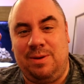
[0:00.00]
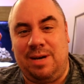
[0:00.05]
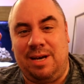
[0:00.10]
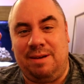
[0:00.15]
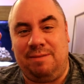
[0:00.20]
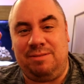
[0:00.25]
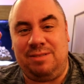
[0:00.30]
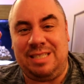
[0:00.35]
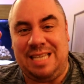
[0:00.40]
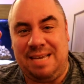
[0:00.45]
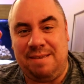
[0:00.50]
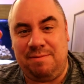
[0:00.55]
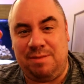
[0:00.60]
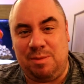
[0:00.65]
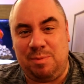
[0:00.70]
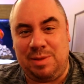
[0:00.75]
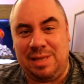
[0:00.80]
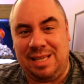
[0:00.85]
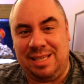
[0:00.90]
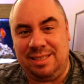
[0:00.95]
I've saved
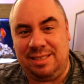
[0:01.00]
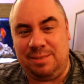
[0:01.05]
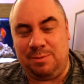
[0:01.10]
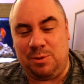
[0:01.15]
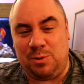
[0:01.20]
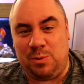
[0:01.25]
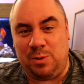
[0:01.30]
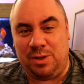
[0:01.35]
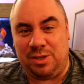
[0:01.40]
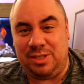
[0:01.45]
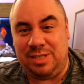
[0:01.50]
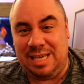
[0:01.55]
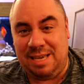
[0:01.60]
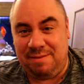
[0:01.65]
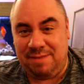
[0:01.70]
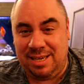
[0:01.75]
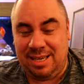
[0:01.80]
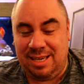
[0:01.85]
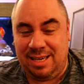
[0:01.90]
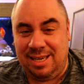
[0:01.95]
the plants that were worth
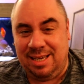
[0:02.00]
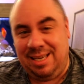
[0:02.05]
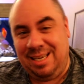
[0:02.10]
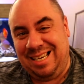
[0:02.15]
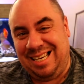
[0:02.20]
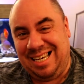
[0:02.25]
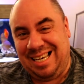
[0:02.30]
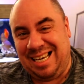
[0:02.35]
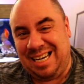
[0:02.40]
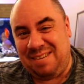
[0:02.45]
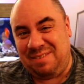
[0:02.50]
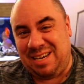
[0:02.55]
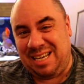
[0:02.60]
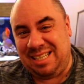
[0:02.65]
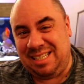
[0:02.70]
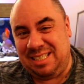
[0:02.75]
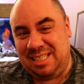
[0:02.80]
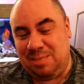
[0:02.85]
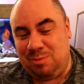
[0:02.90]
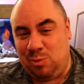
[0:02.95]
saving, and I've
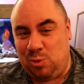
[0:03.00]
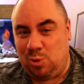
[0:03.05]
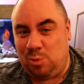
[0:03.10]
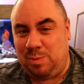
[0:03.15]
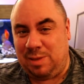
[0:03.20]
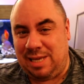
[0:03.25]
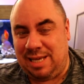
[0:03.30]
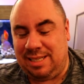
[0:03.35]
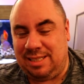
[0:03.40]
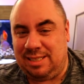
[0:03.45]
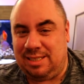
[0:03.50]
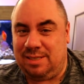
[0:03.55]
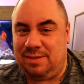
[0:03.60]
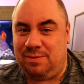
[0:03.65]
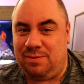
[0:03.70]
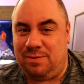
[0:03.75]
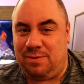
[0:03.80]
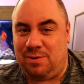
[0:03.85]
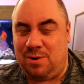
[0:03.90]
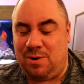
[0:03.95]
added some more plants
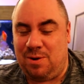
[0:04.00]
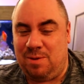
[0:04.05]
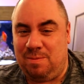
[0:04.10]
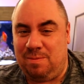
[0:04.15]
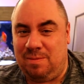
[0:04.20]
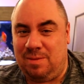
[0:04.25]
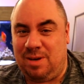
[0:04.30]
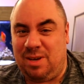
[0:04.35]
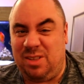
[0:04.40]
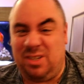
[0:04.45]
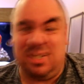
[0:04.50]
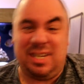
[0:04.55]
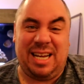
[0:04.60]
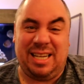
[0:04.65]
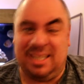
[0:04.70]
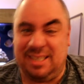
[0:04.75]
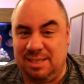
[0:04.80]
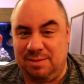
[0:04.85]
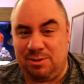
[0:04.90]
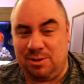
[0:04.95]
from other
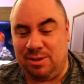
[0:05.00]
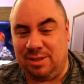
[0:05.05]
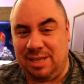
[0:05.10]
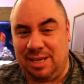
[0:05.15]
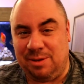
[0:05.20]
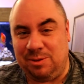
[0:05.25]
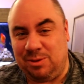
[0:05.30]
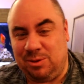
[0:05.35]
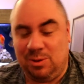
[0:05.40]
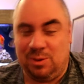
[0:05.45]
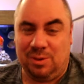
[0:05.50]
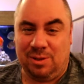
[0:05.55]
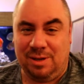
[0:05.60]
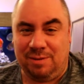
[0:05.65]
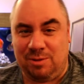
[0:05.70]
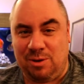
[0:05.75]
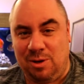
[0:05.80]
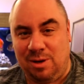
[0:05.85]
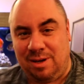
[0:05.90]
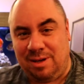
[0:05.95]
tanks that I've got in the house. So
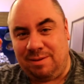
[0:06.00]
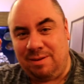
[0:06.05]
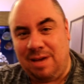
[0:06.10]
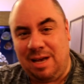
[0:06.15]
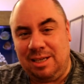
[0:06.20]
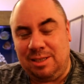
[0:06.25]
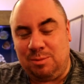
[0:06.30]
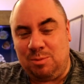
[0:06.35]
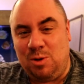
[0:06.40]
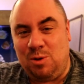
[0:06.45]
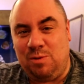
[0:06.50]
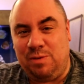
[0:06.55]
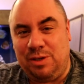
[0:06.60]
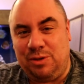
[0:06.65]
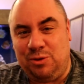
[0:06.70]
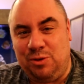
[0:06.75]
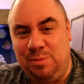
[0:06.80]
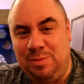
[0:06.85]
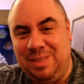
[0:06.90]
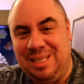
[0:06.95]
I've got a small
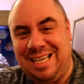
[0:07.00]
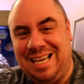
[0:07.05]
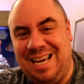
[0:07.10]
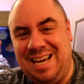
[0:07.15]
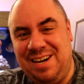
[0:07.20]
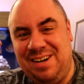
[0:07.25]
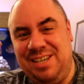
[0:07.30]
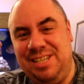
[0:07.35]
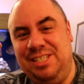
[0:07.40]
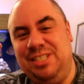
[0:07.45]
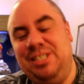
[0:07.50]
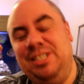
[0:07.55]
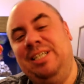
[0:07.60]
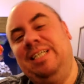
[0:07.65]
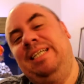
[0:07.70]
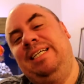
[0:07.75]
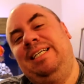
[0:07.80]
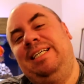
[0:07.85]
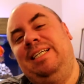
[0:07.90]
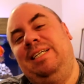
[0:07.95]
fish room in the garage,
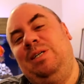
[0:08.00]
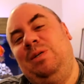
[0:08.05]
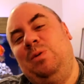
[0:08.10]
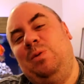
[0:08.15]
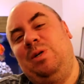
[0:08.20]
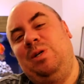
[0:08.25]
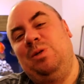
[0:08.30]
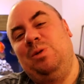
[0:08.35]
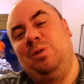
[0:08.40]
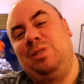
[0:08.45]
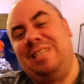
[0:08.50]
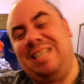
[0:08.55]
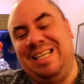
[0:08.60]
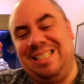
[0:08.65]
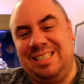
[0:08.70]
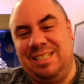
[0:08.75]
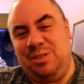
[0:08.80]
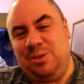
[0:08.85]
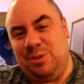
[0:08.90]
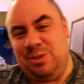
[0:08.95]
one of those
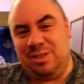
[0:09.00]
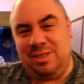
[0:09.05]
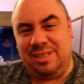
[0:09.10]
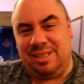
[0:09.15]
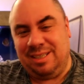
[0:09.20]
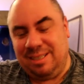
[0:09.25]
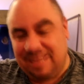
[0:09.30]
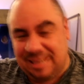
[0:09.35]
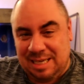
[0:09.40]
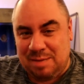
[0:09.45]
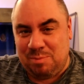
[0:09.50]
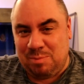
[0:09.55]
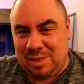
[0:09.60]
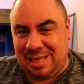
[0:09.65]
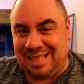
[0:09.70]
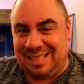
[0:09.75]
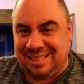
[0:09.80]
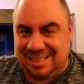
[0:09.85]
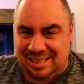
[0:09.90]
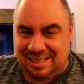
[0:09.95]
tanks I use to keep
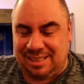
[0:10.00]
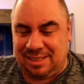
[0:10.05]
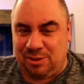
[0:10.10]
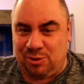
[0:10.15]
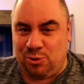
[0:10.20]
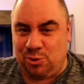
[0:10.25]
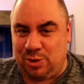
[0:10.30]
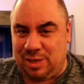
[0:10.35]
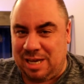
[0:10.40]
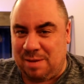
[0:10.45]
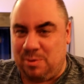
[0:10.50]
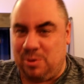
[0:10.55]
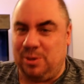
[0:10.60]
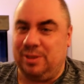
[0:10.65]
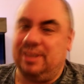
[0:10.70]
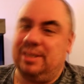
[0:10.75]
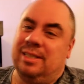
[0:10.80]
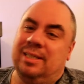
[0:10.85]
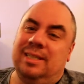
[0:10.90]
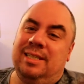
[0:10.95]
plants in and grow them
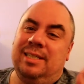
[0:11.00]
on.